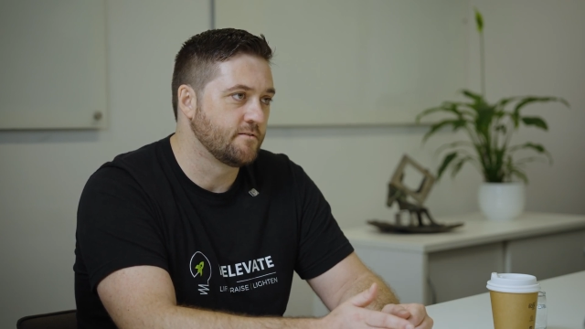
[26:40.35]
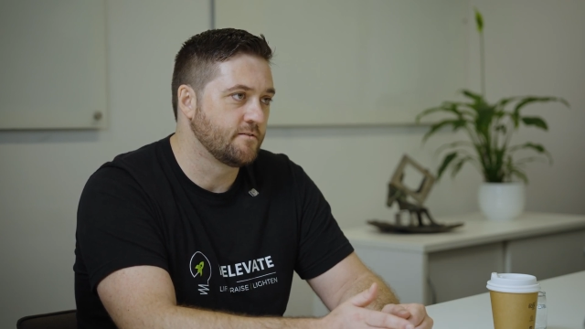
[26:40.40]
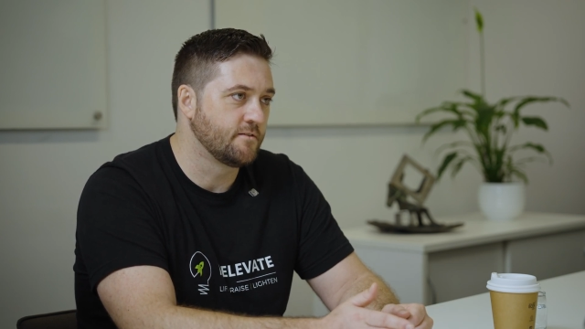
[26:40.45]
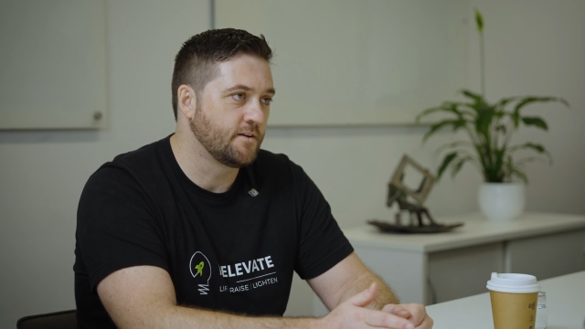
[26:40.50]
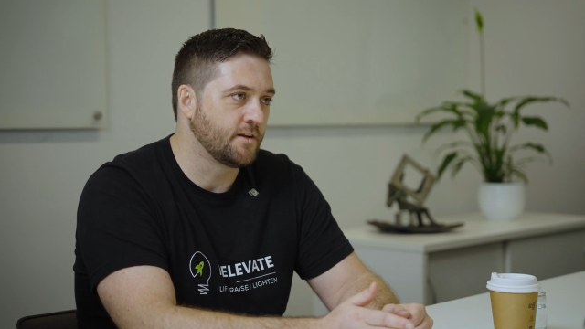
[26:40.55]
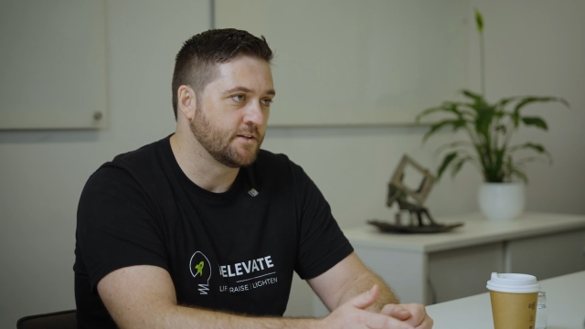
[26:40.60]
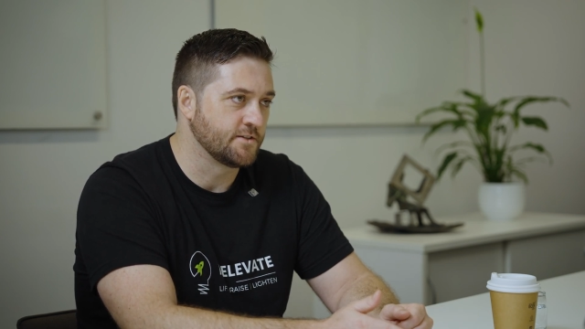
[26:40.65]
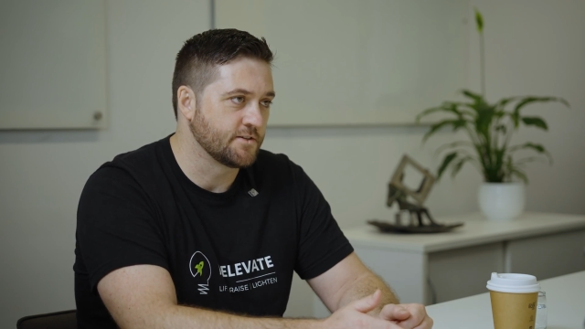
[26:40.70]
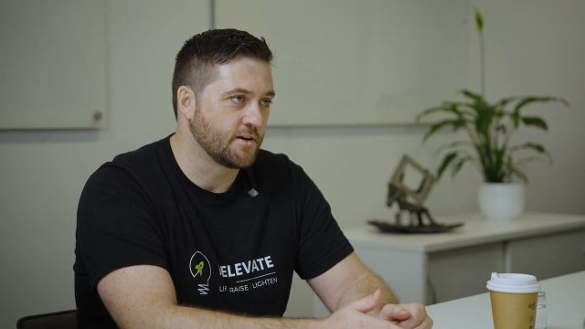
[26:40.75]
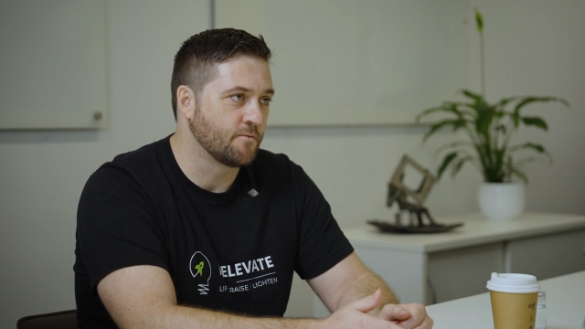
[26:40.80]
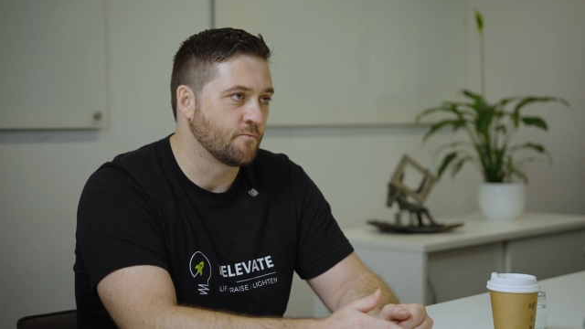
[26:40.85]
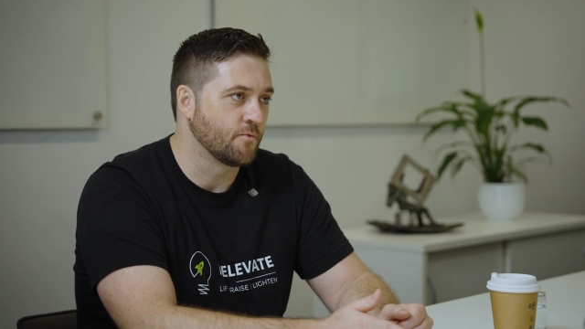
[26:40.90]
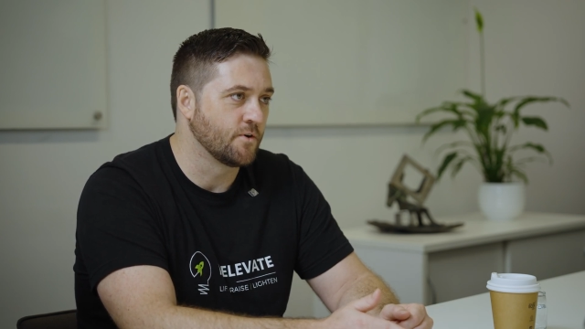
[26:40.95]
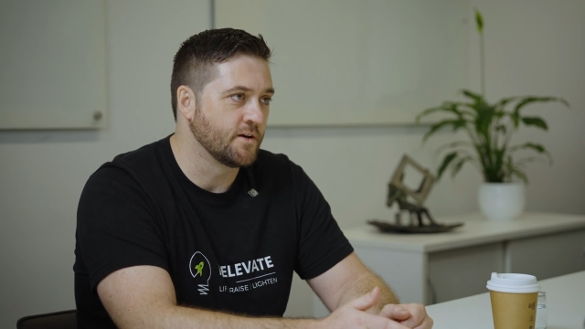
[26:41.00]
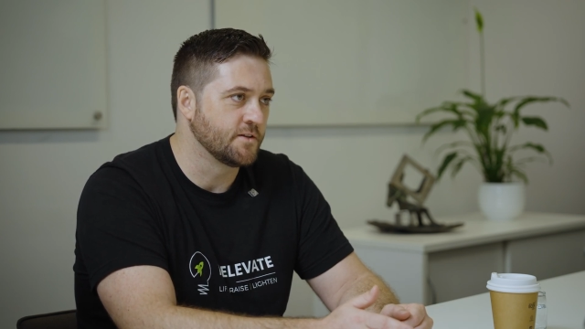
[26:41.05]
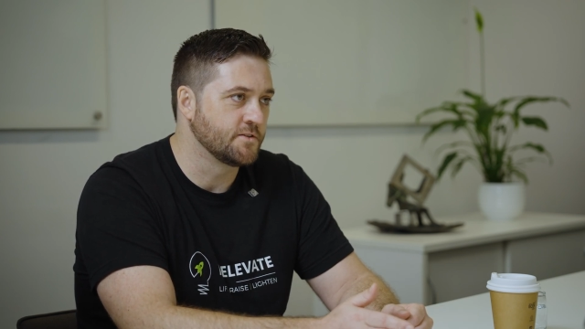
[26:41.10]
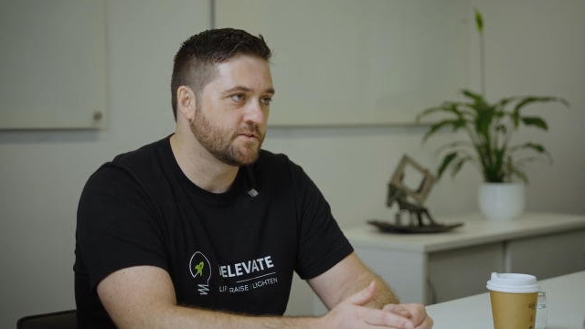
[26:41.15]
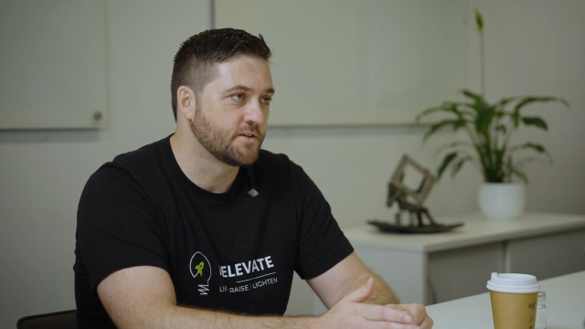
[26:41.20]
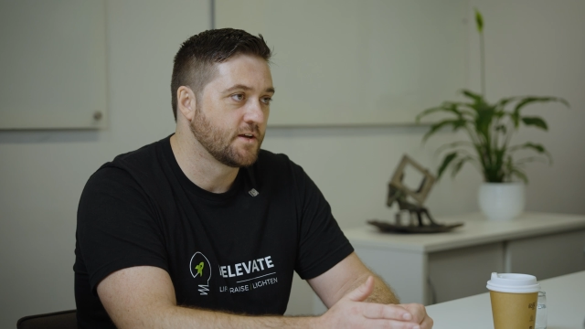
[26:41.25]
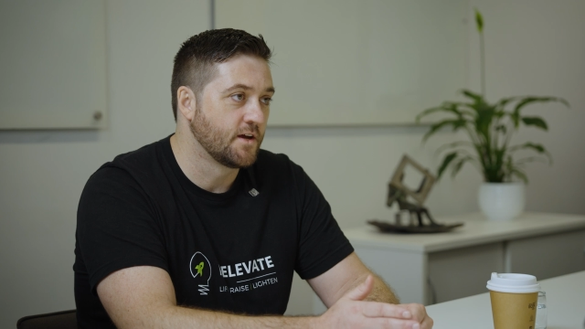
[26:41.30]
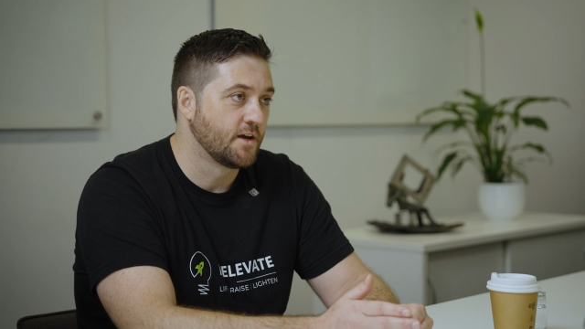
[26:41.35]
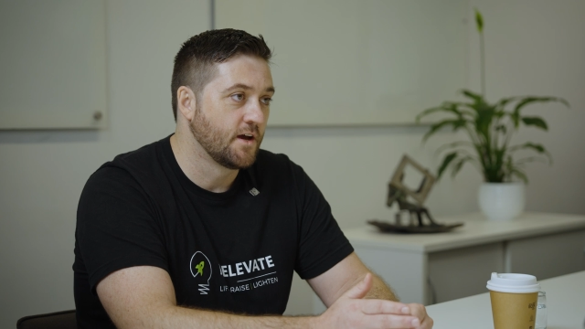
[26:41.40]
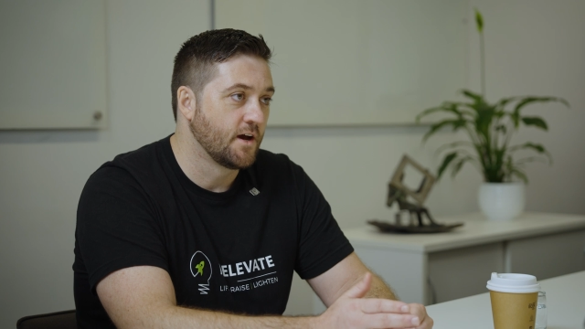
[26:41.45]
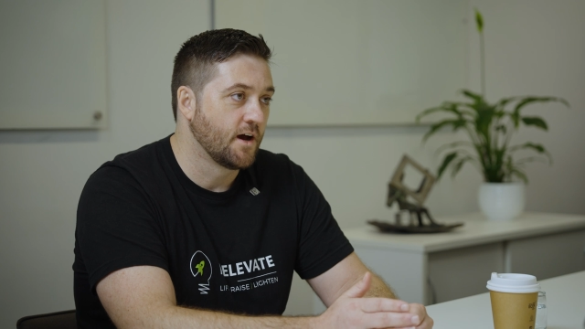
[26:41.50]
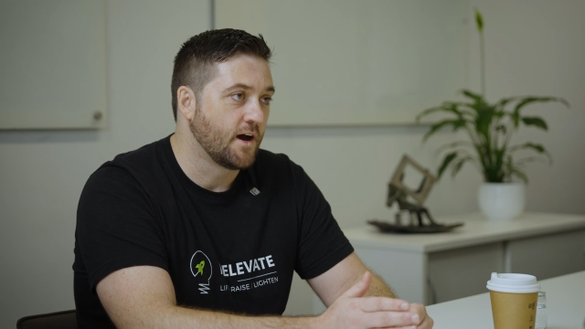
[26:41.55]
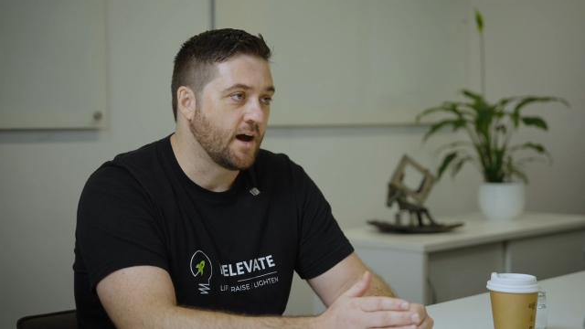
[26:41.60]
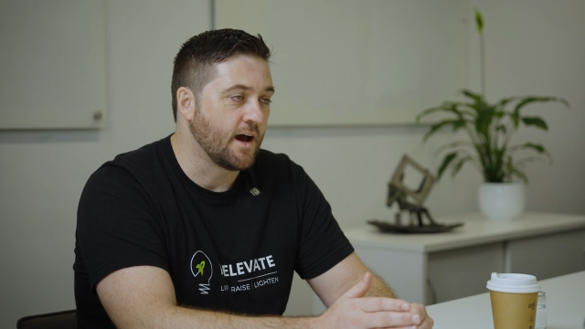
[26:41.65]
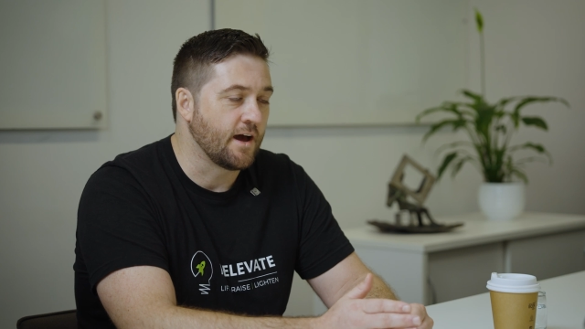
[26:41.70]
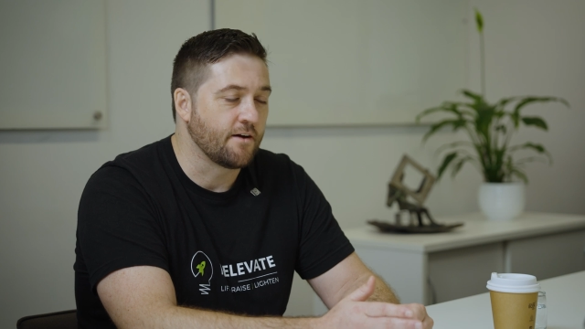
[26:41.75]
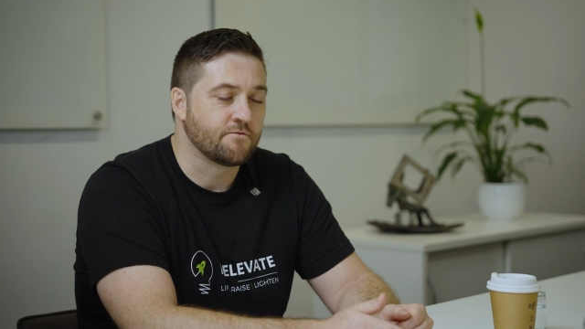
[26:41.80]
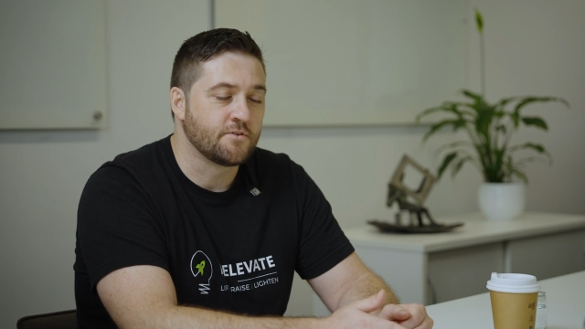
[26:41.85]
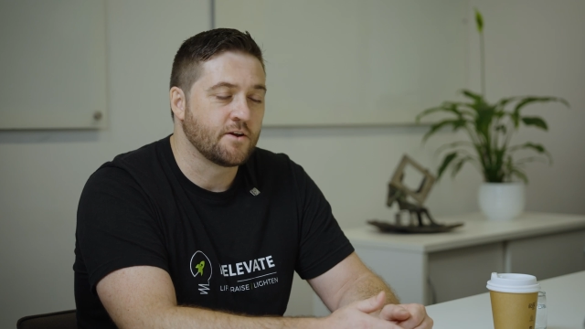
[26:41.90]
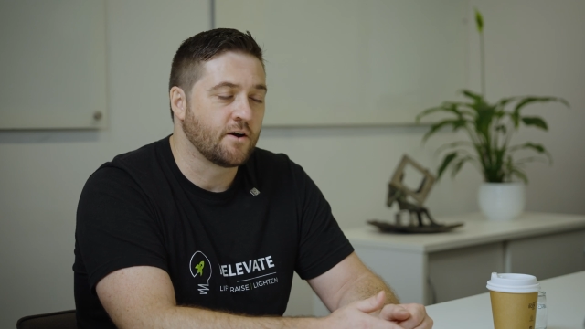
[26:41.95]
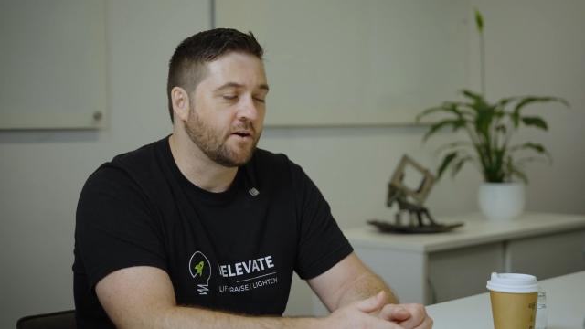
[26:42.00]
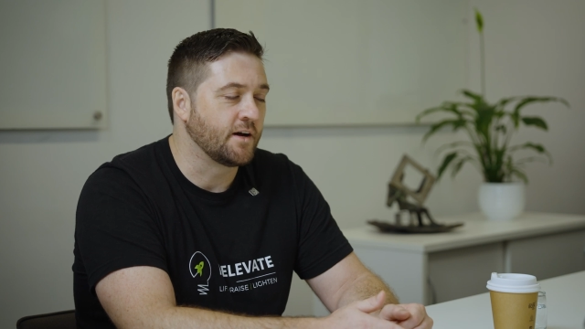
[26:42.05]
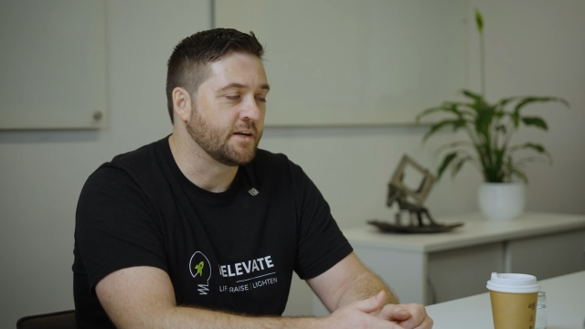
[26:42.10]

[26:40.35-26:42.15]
in his own words, I have no